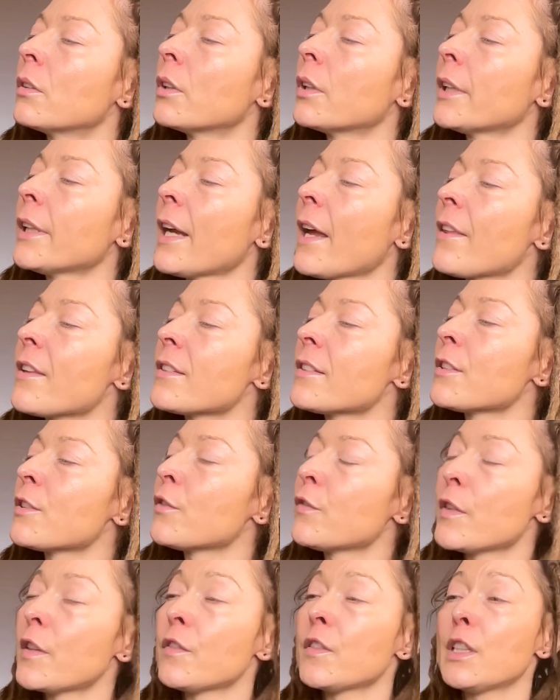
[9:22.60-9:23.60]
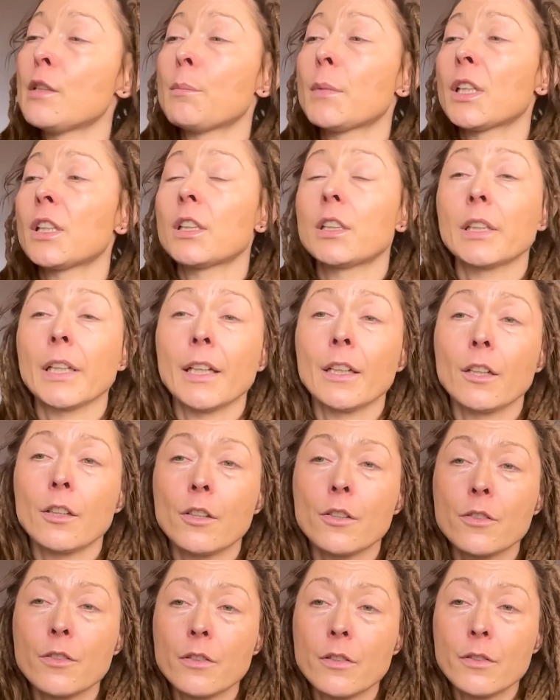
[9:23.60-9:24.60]
Yeah, this is 50
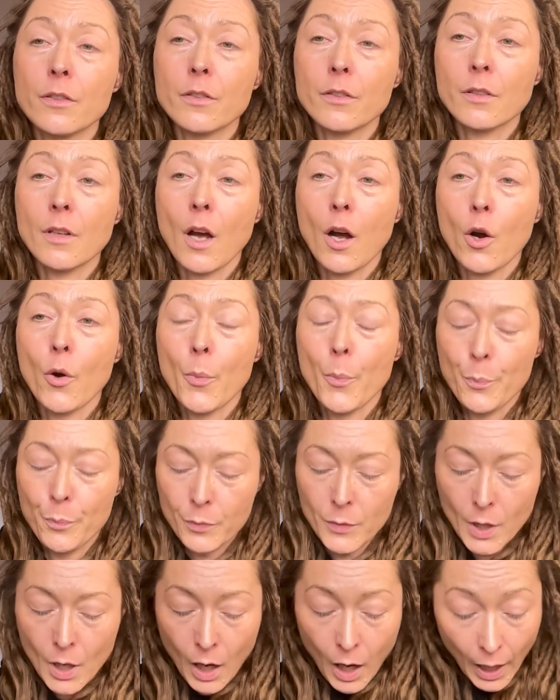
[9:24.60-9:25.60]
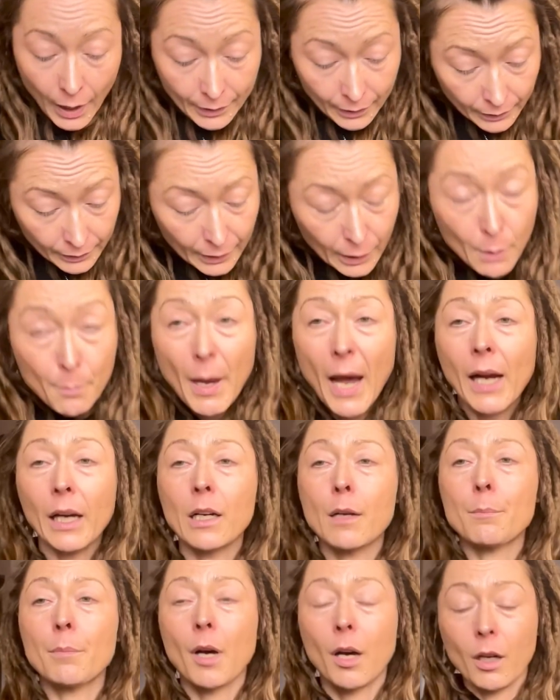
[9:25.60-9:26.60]
milliliters. So I didn't get a
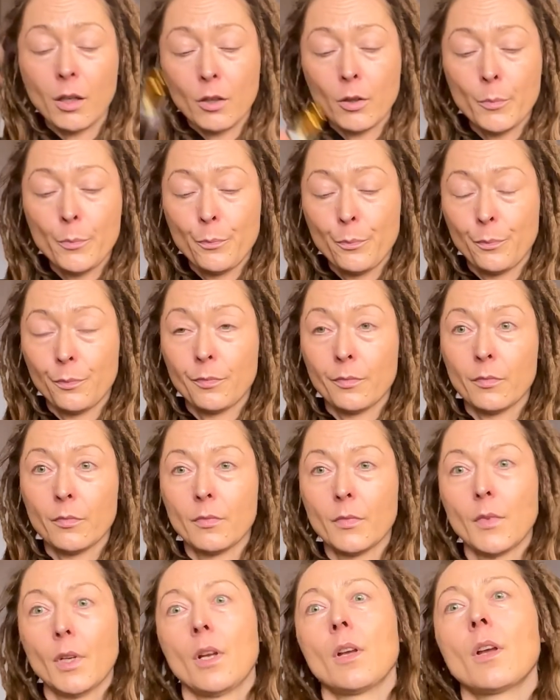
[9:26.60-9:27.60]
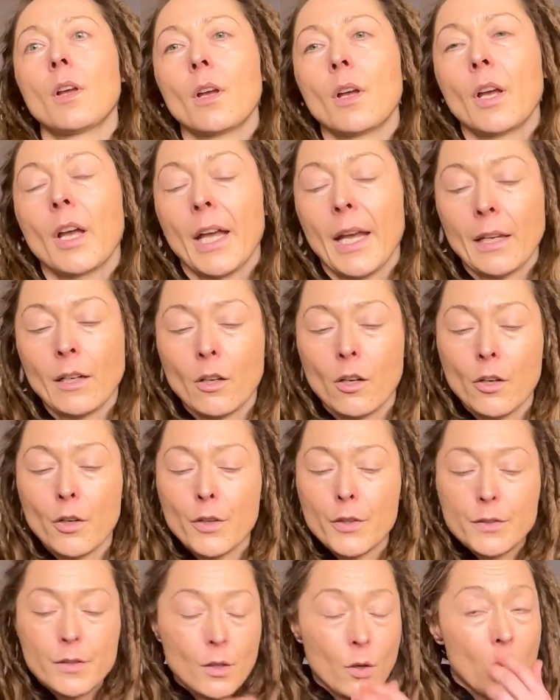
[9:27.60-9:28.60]
backup bottle. And
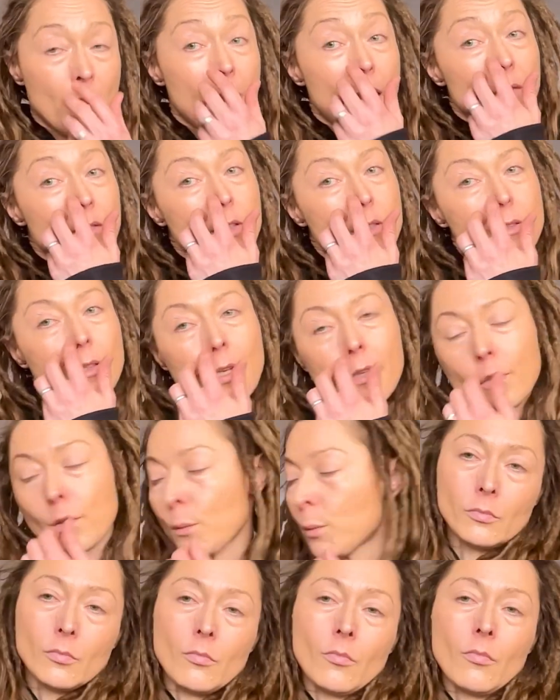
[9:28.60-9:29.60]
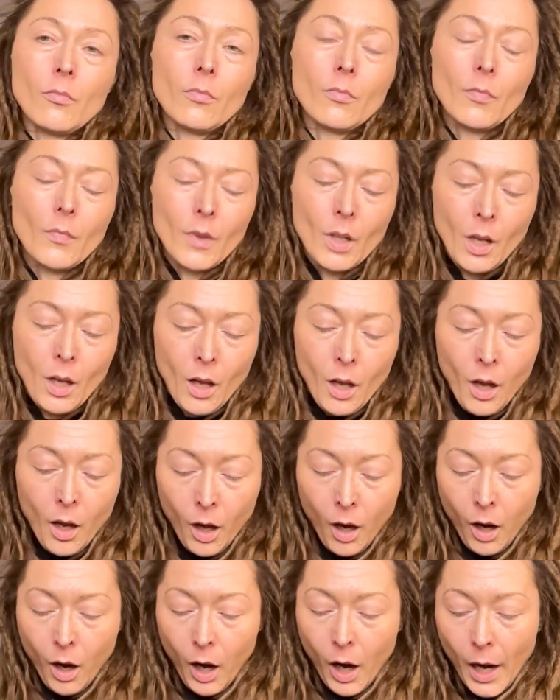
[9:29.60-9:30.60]
also I have this other one.
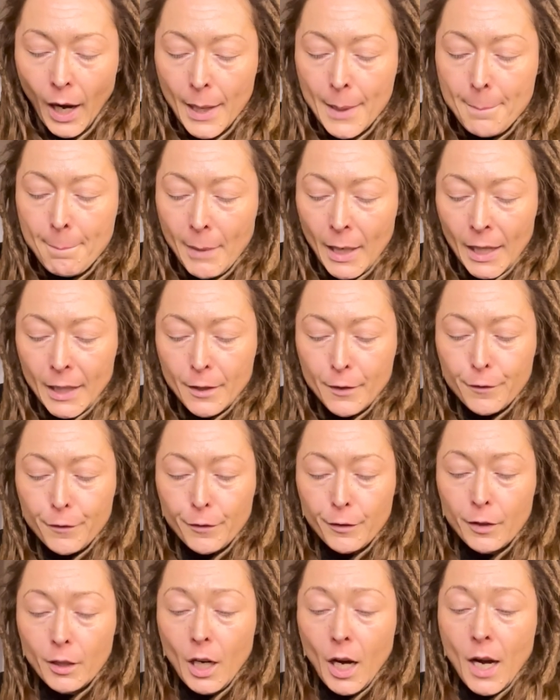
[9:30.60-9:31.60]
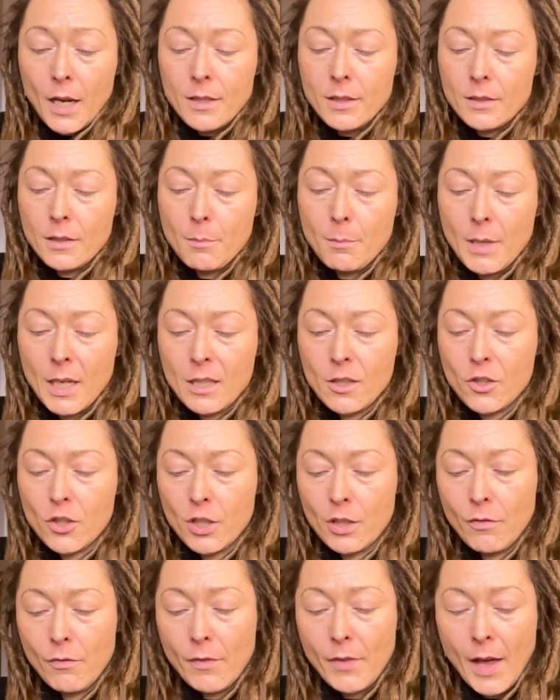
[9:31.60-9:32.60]
I might have forgotten to
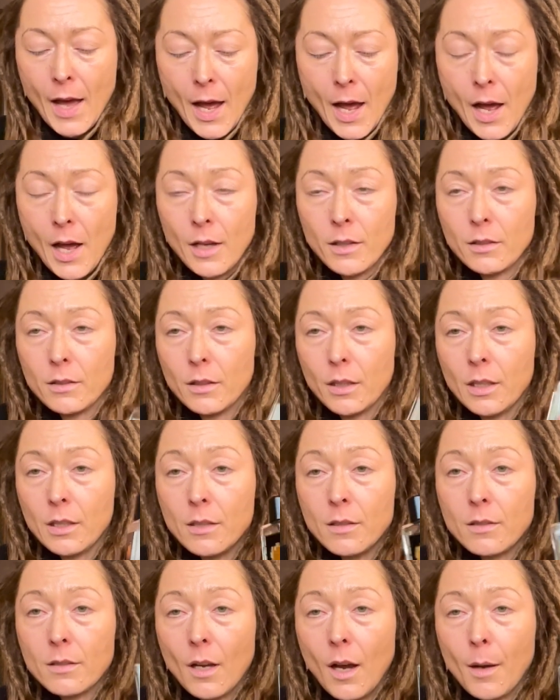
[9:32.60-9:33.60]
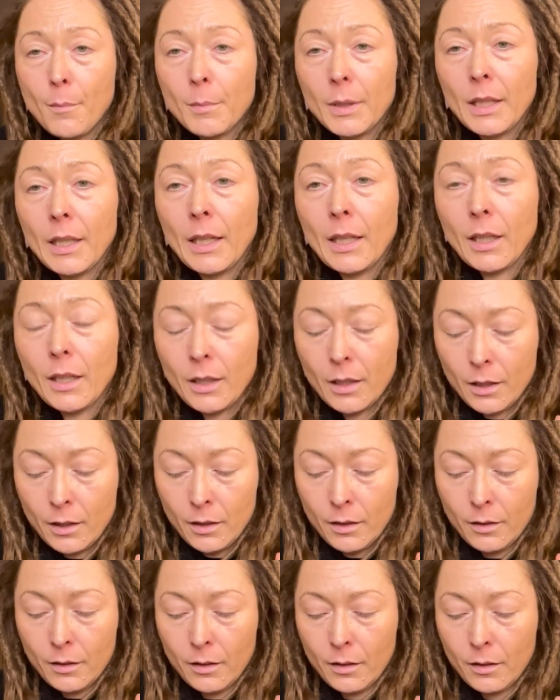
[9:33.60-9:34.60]
mention that Insomnia